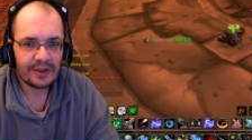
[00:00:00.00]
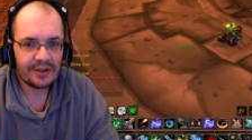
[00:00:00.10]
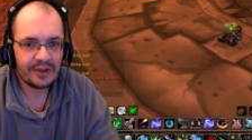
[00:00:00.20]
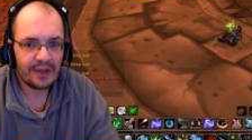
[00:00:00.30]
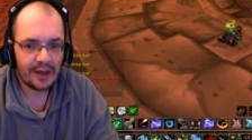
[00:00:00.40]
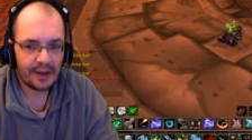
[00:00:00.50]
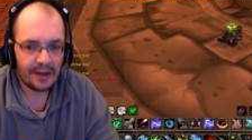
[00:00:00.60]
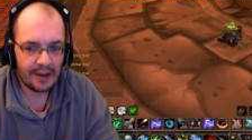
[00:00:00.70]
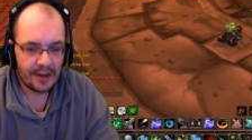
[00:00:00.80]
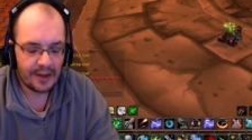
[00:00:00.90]
I do actually
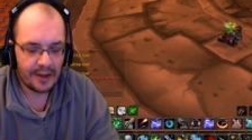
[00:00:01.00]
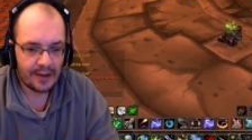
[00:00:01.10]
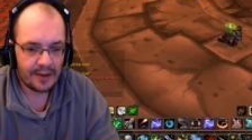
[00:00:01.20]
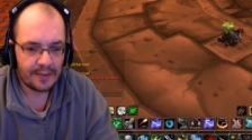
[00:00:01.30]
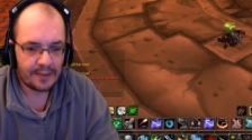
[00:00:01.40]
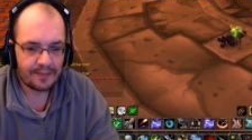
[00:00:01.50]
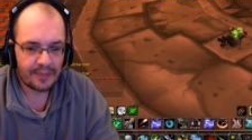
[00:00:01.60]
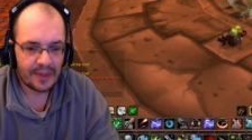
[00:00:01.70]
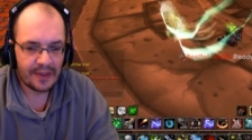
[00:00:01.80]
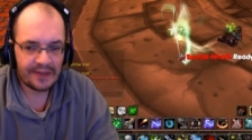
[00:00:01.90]
die.
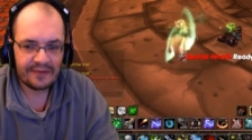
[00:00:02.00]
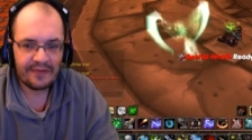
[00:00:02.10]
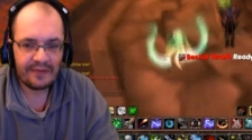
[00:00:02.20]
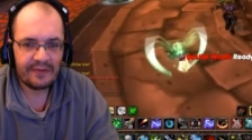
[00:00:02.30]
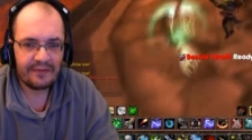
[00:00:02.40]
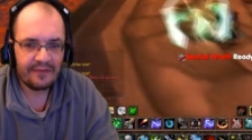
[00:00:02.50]
There's a